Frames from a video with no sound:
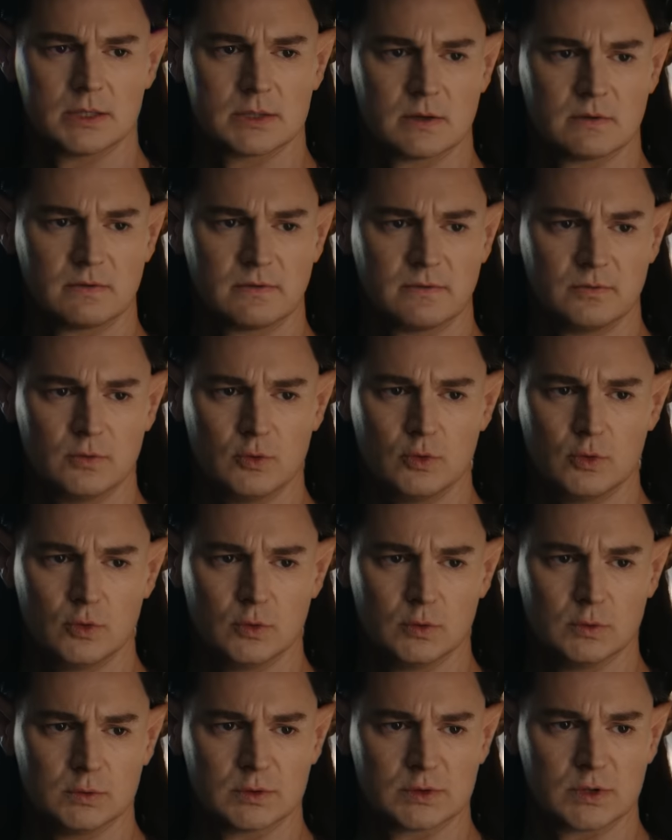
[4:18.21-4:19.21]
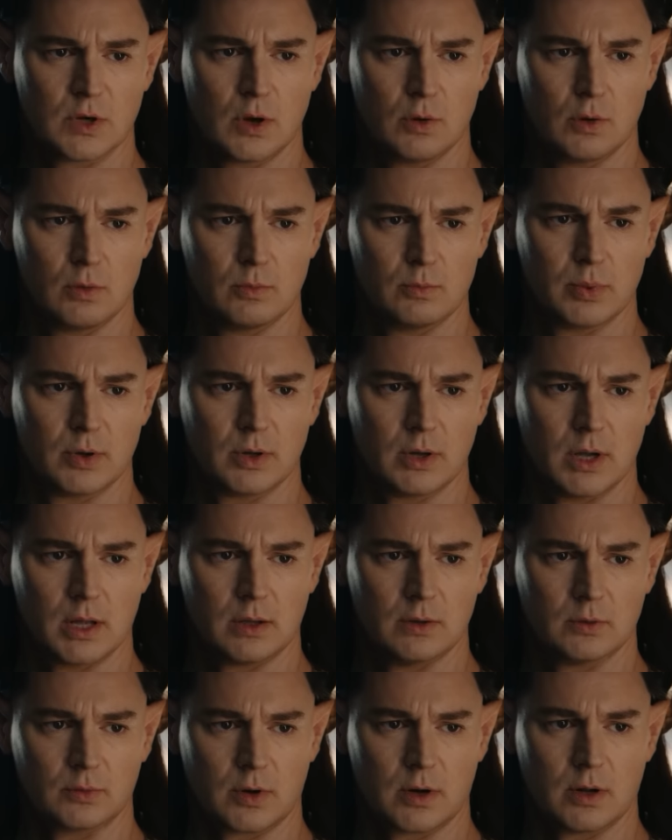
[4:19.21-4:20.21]
is a fool's hope,
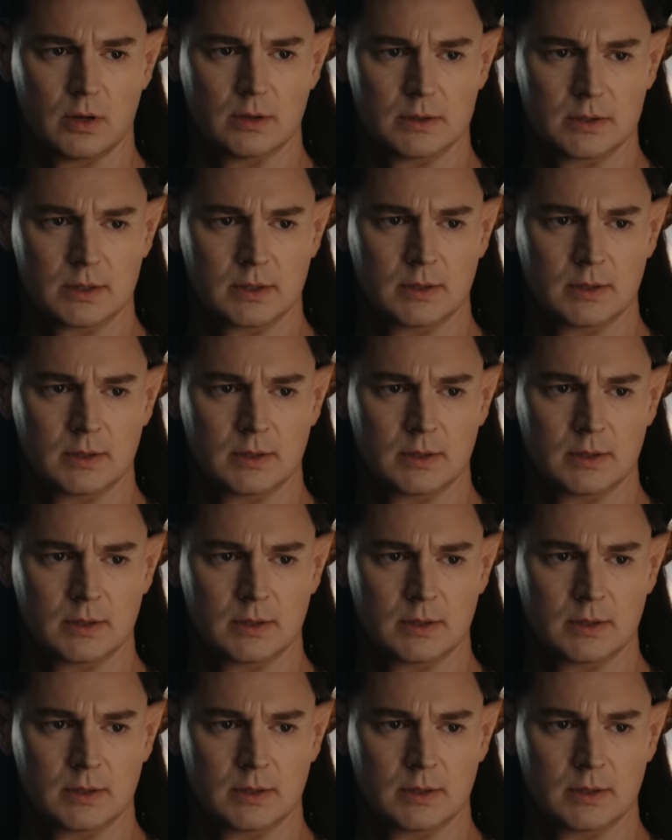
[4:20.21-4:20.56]
Elrond.